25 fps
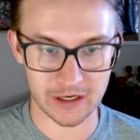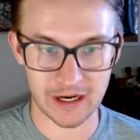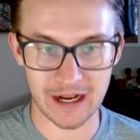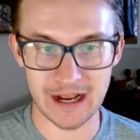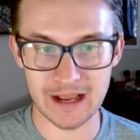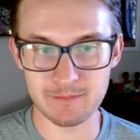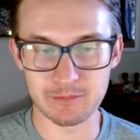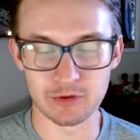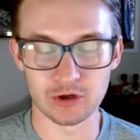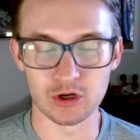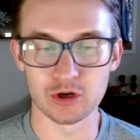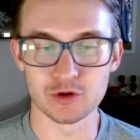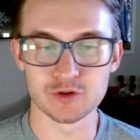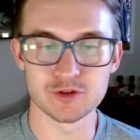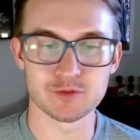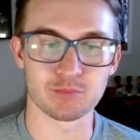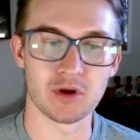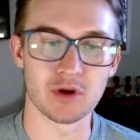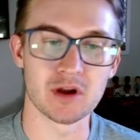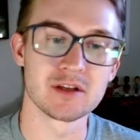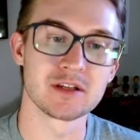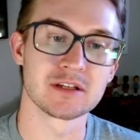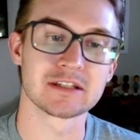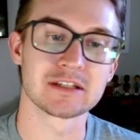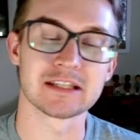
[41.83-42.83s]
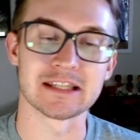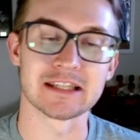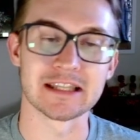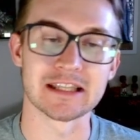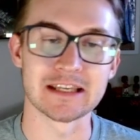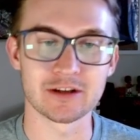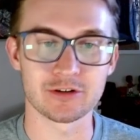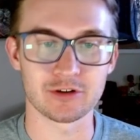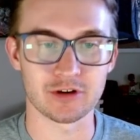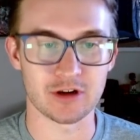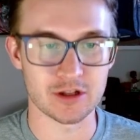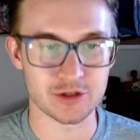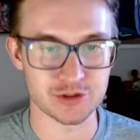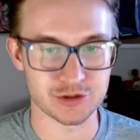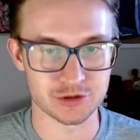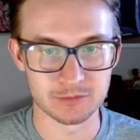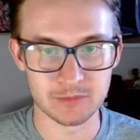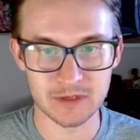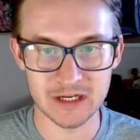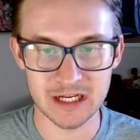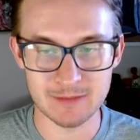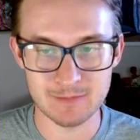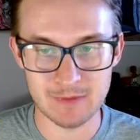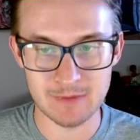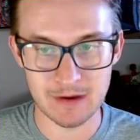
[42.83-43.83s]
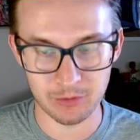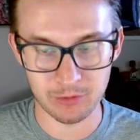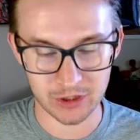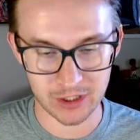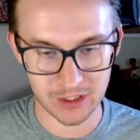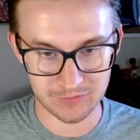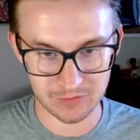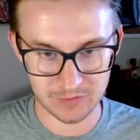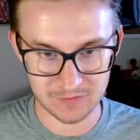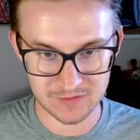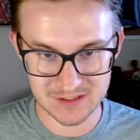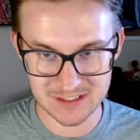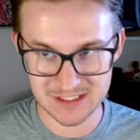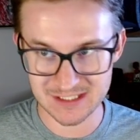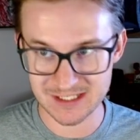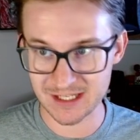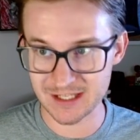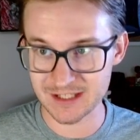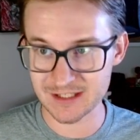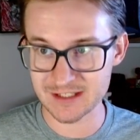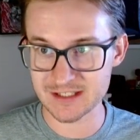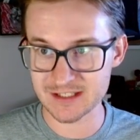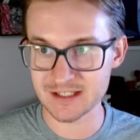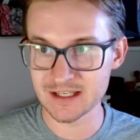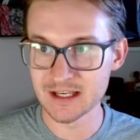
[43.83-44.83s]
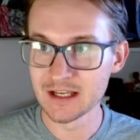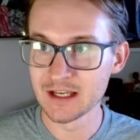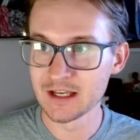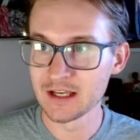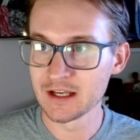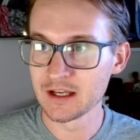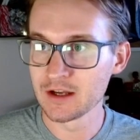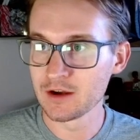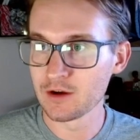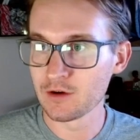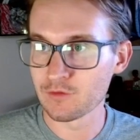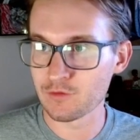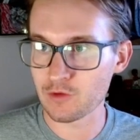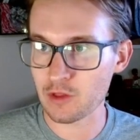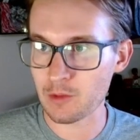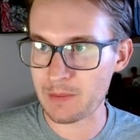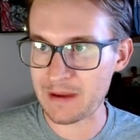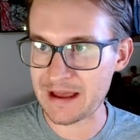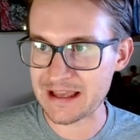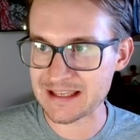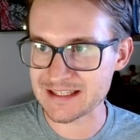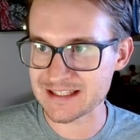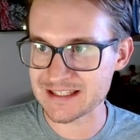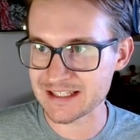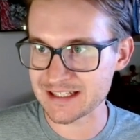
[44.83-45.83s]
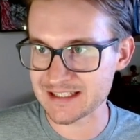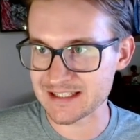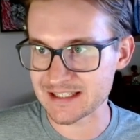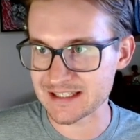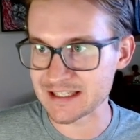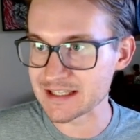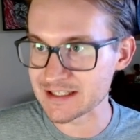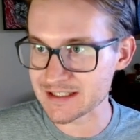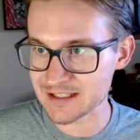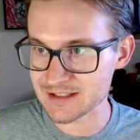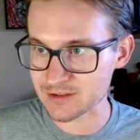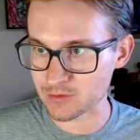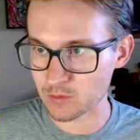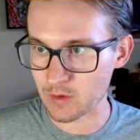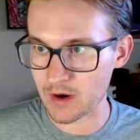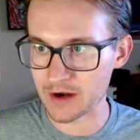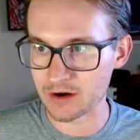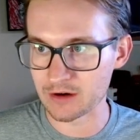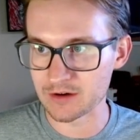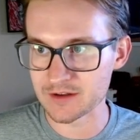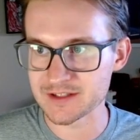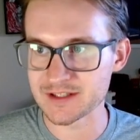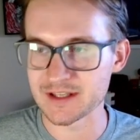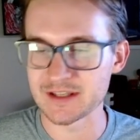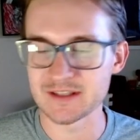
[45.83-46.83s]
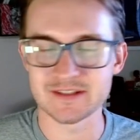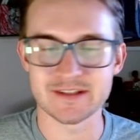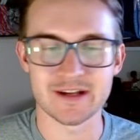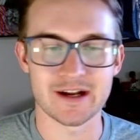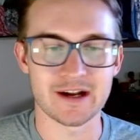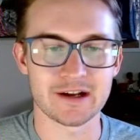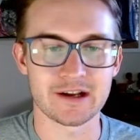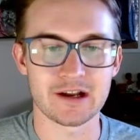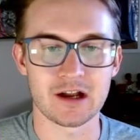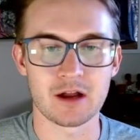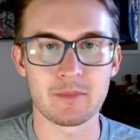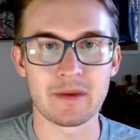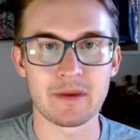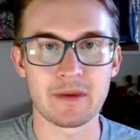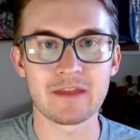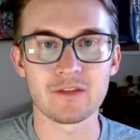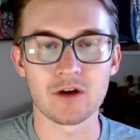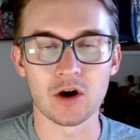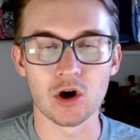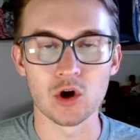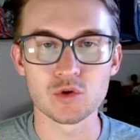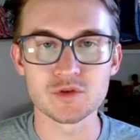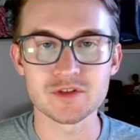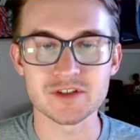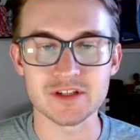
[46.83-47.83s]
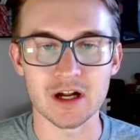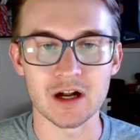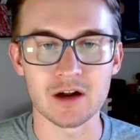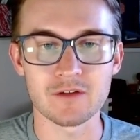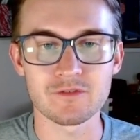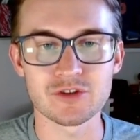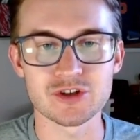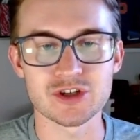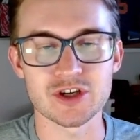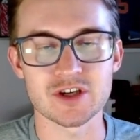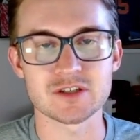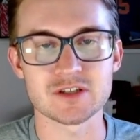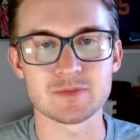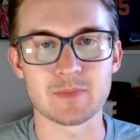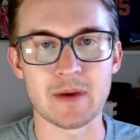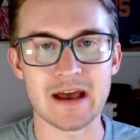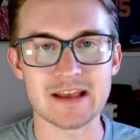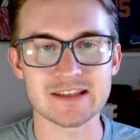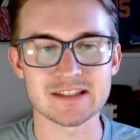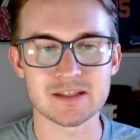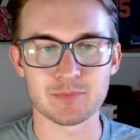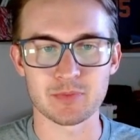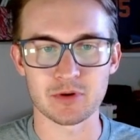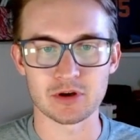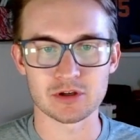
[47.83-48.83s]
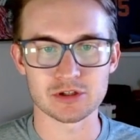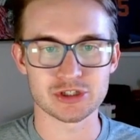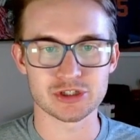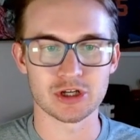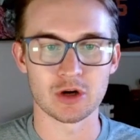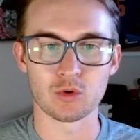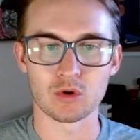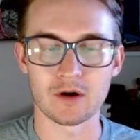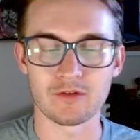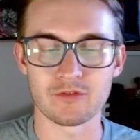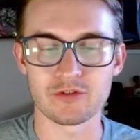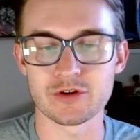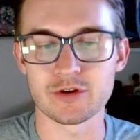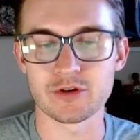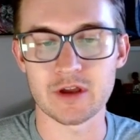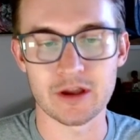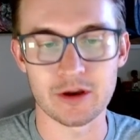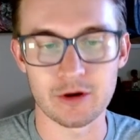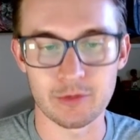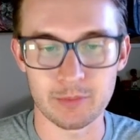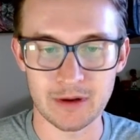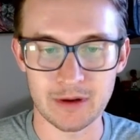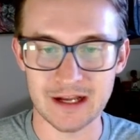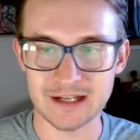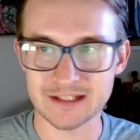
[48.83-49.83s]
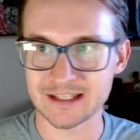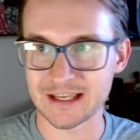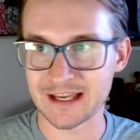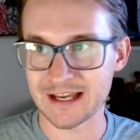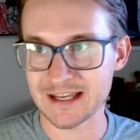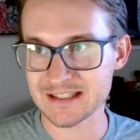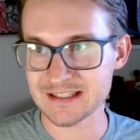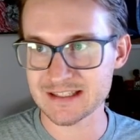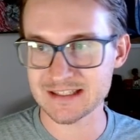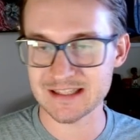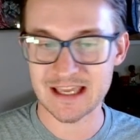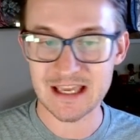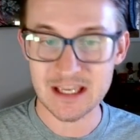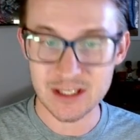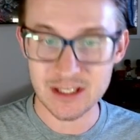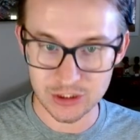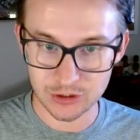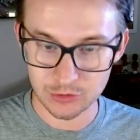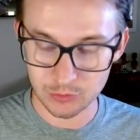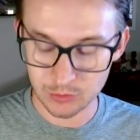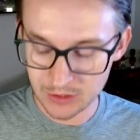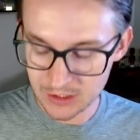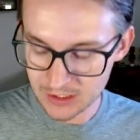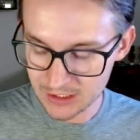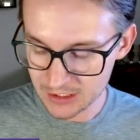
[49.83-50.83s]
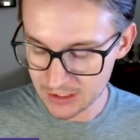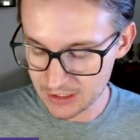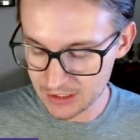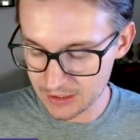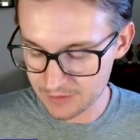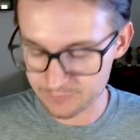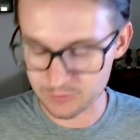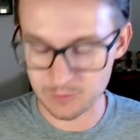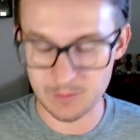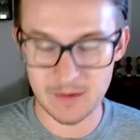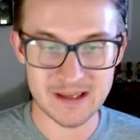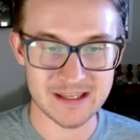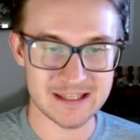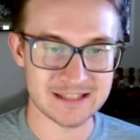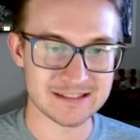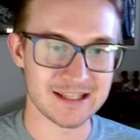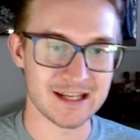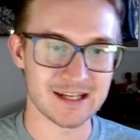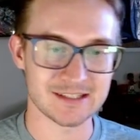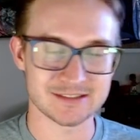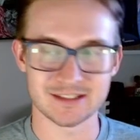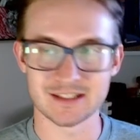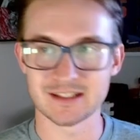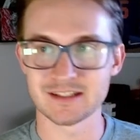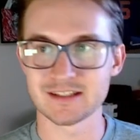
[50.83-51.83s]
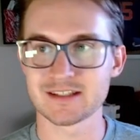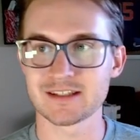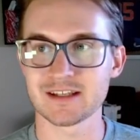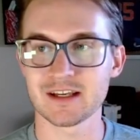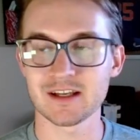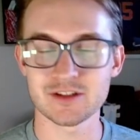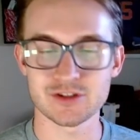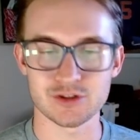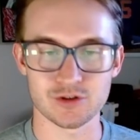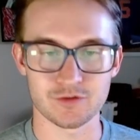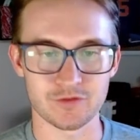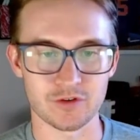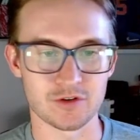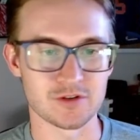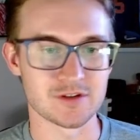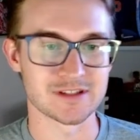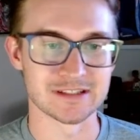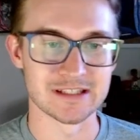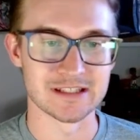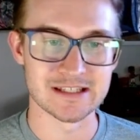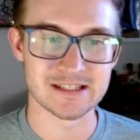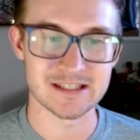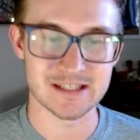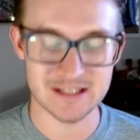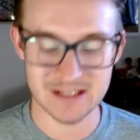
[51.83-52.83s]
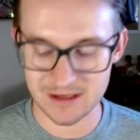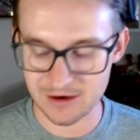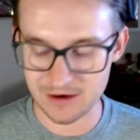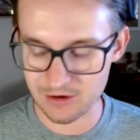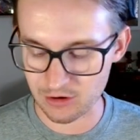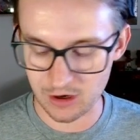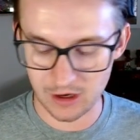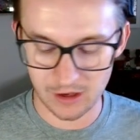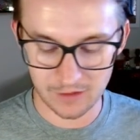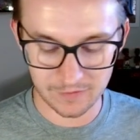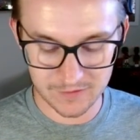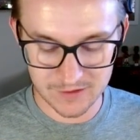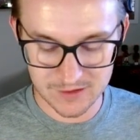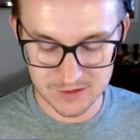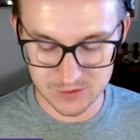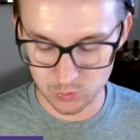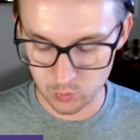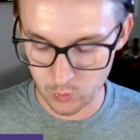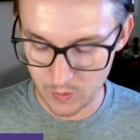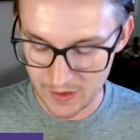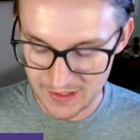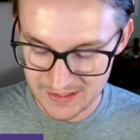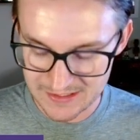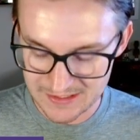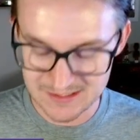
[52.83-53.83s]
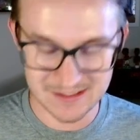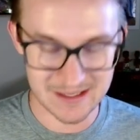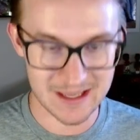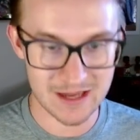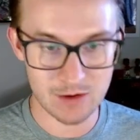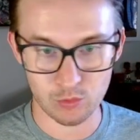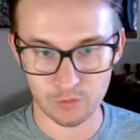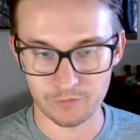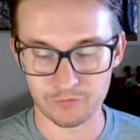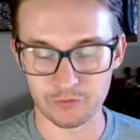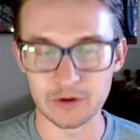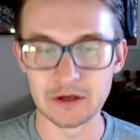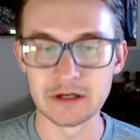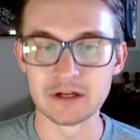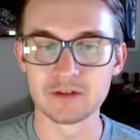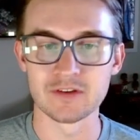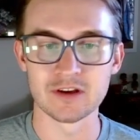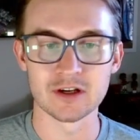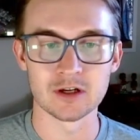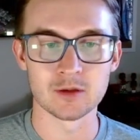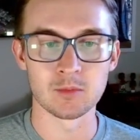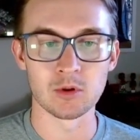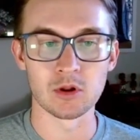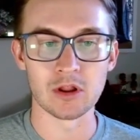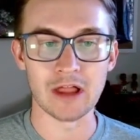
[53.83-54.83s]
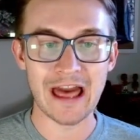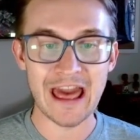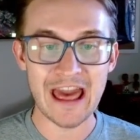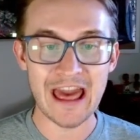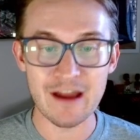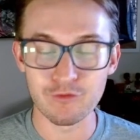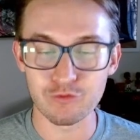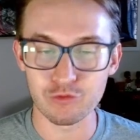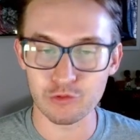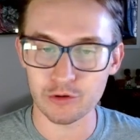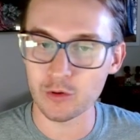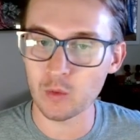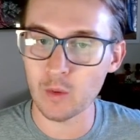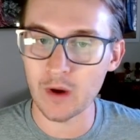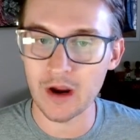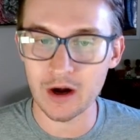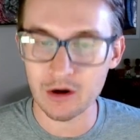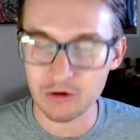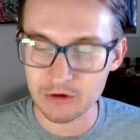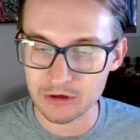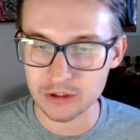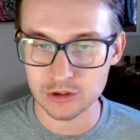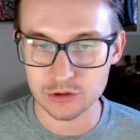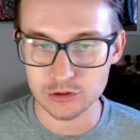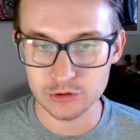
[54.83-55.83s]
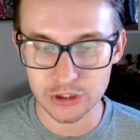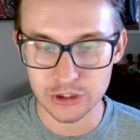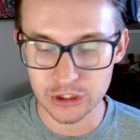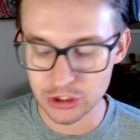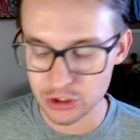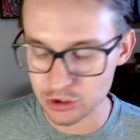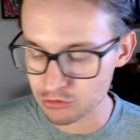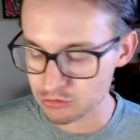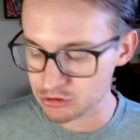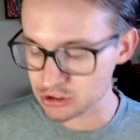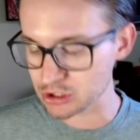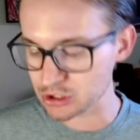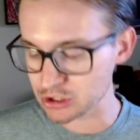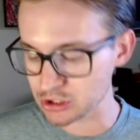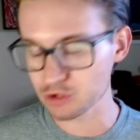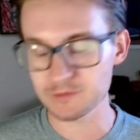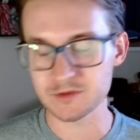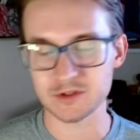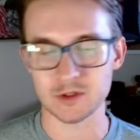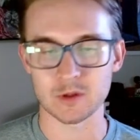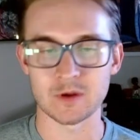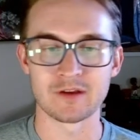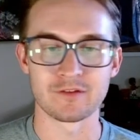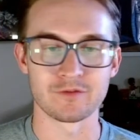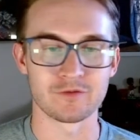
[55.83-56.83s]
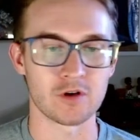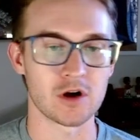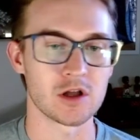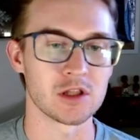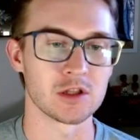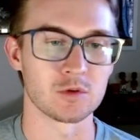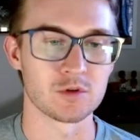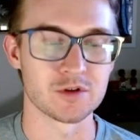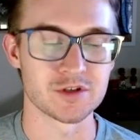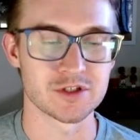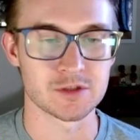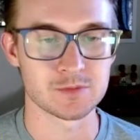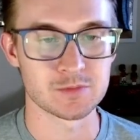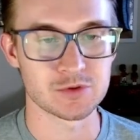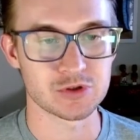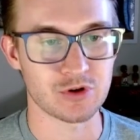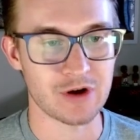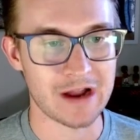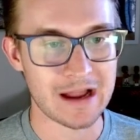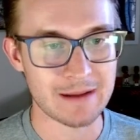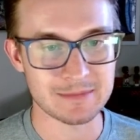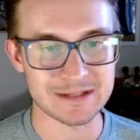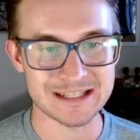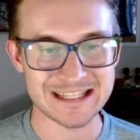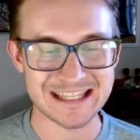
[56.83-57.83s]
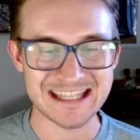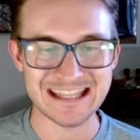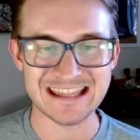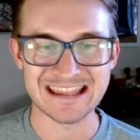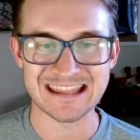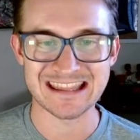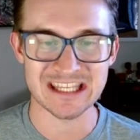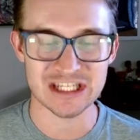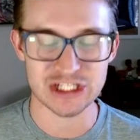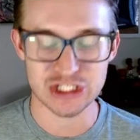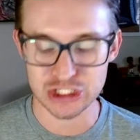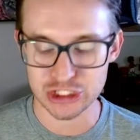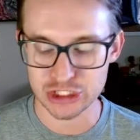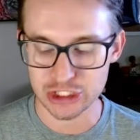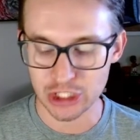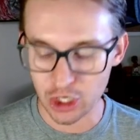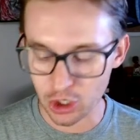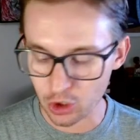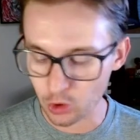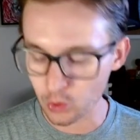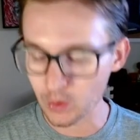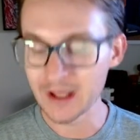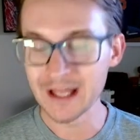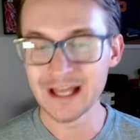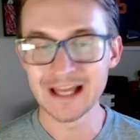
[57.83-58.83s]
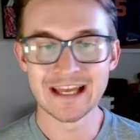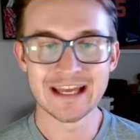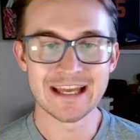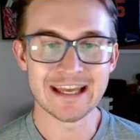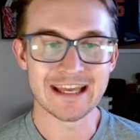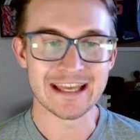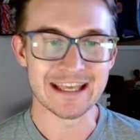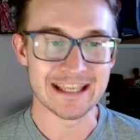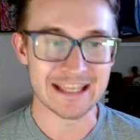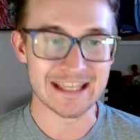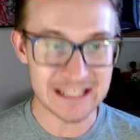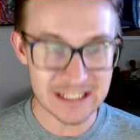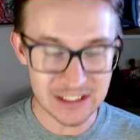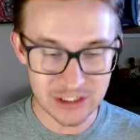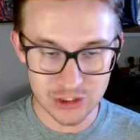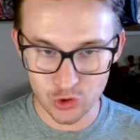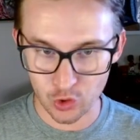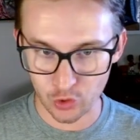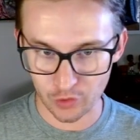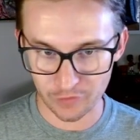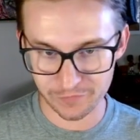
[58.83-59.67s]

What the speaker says: I'm your host, Brendon Kleen, a credentialed media member covering the Suns for the past six seasons, a writer at Suns.com, and the host of the Just Basketball Show, wherever you get your podcasts. Thank you for making Locked On Suns your first listen here on this Wednesday. We're free and available everywhere, including YouTube, so hit follow or subscribe to get this show in your